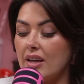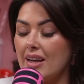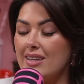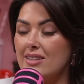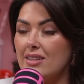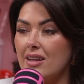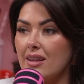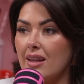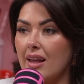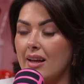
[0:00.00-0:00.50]
he's
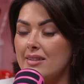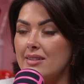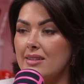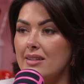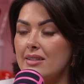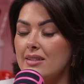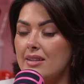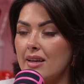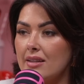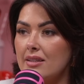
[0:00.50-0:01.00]
done lists and
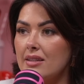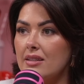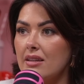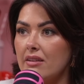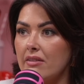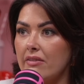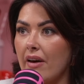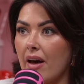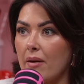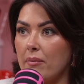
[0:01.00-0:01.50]
he's sent it to the
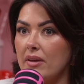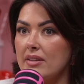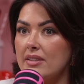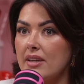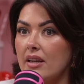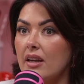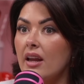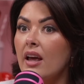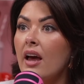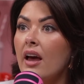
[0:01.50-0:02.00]
family
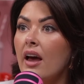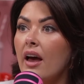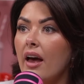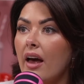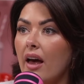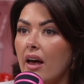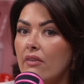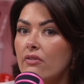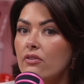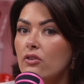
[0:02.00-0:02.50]
saying,
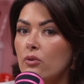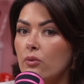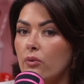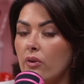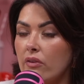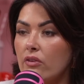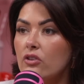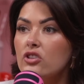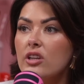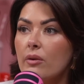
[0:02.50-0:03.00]

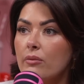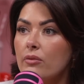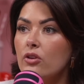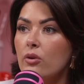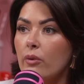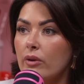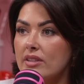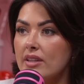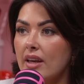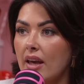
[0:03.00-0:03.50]
if there's something you
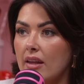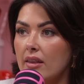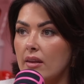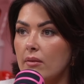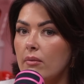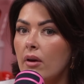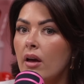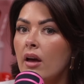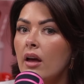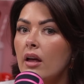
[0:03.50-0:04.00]
want to get
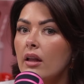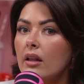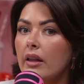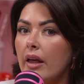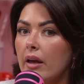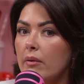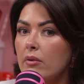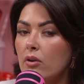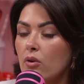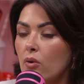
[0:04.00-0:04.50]
them,
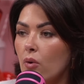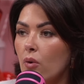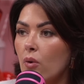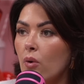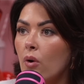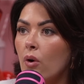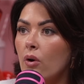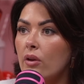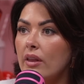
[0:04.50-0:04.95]
let me know.